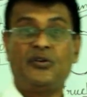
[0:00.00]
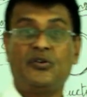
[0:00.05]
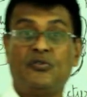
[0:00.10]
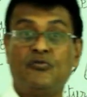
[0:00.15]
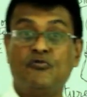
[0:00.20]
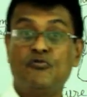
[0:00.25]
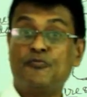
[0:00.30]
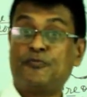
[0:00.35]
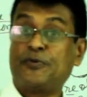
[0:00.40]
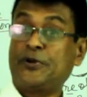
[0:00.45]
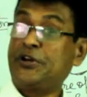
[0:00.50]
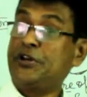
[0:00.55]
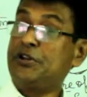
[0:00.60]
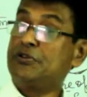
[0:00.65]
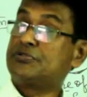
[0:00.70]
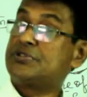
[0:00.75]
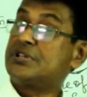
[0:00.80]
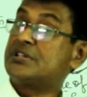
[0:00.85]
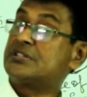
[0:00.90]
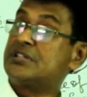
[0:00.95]
who
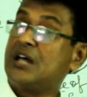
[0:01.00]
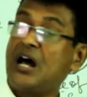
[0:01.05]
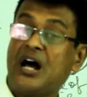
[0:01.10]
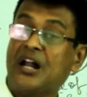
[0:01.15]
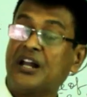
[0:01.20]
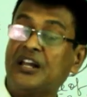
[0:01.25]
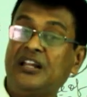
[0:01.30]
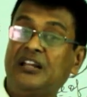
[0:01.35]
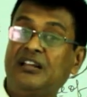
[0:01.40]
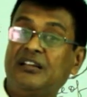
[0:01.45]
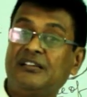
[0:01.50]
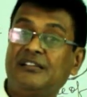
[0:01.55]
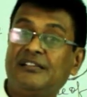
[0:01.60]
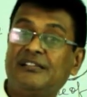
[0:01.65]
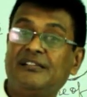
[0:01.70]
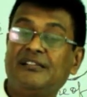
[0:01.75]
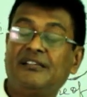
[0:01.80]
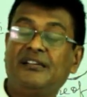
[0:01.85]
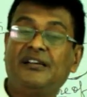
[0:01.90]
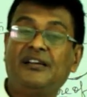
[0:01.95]
produces the honey?
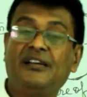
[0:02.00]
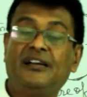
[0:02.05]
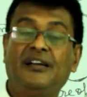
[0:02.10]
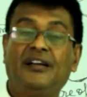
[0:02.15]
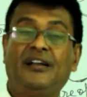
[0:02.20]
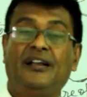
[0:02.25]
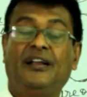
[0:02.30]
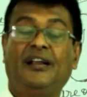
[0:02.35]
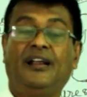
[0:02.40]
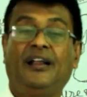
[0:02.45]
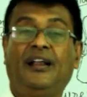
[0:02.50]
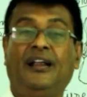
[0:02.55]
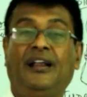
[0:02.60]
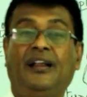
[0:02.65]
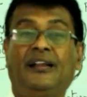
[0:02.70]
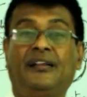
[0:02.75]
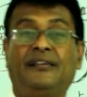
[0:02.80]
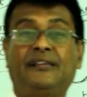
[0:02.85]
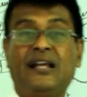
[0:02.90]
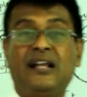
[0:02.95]

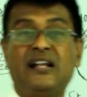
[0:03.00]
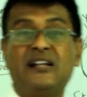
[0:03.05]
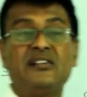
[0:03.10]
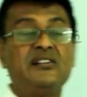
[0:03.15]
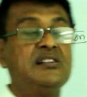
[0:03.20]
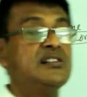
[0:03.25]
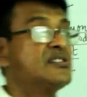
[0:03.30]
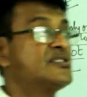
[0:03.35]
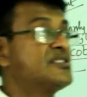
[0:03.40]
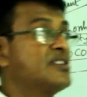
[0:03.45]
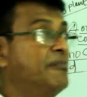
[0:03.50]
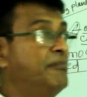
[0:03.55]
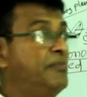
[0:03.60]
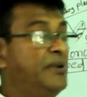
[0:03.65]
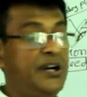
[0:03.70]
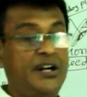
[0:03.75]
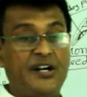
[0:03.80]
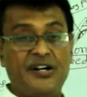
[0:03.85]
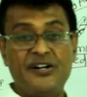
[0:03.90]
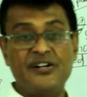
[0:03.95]
Then some
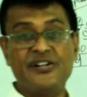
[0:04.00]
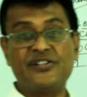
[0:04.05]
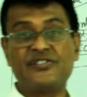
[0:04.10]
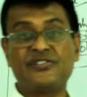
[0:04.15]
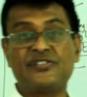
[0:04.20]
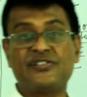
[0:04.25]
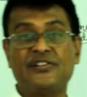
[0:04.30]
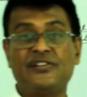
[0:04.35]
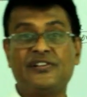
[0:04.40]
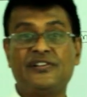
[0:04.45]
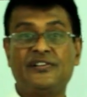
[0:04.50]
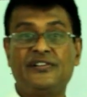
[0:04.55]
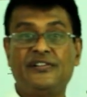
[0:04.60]
birds.